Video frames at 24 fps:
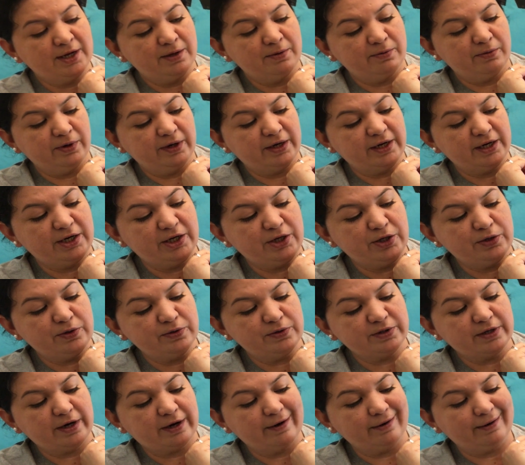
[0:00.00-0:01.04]
We're to use
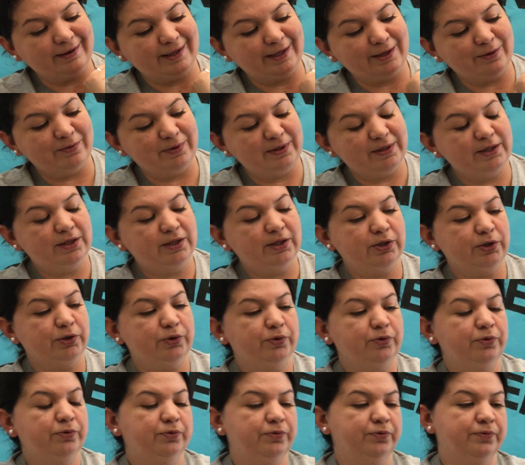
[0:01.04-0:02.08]
our liquid
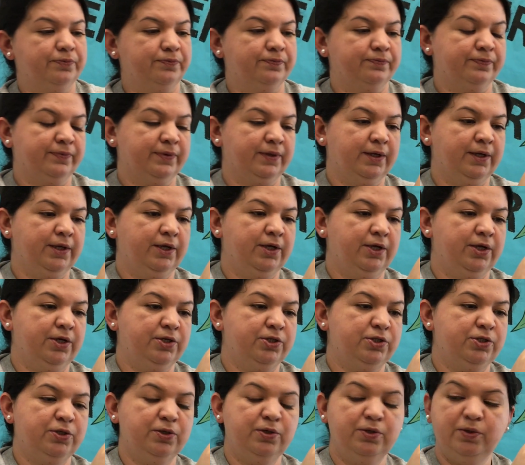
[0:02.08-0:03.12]
glue
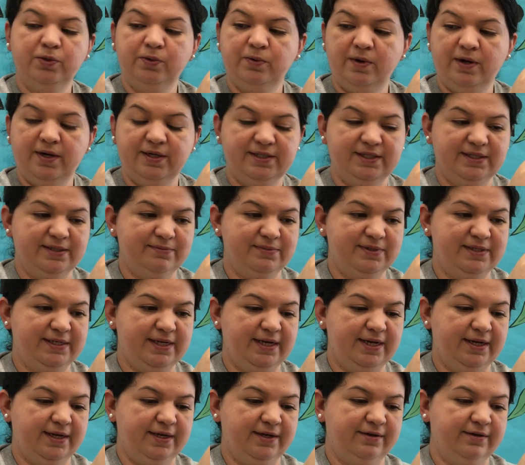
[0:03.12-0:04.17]
to glue on some
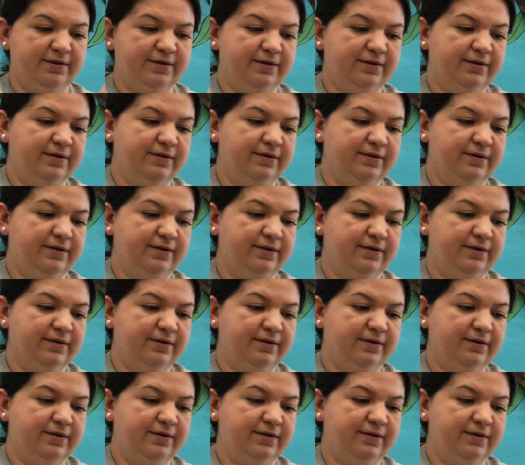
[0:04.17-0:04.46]
sand.